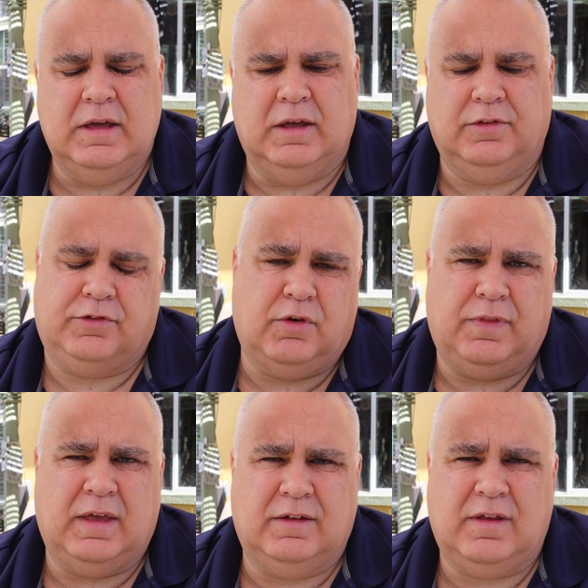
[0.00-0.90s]
and so
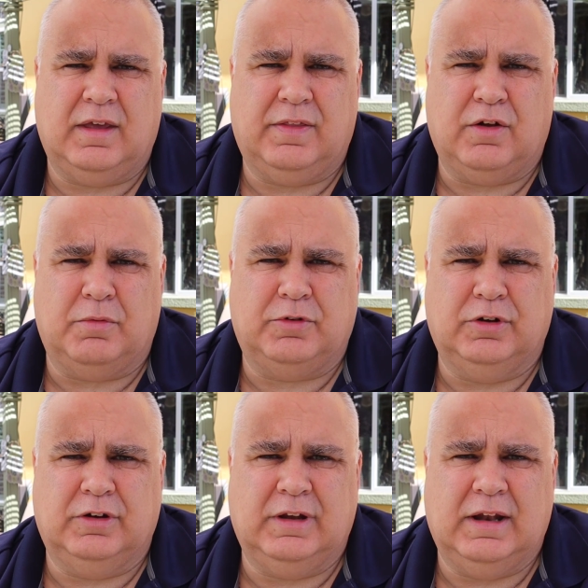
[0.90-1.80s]
they take their
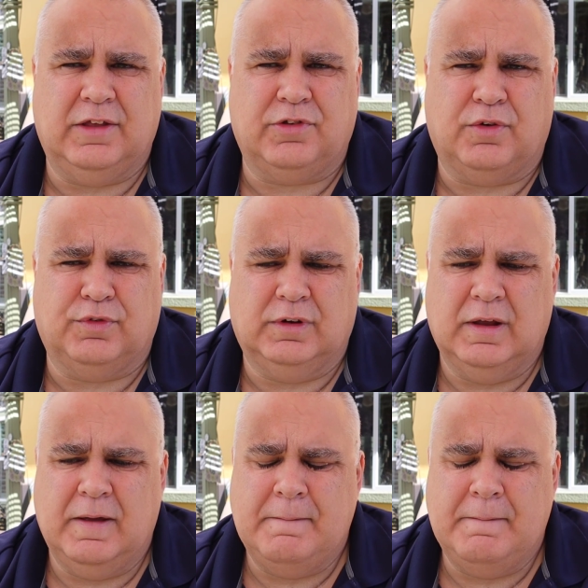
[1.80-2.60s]
opportunity less often.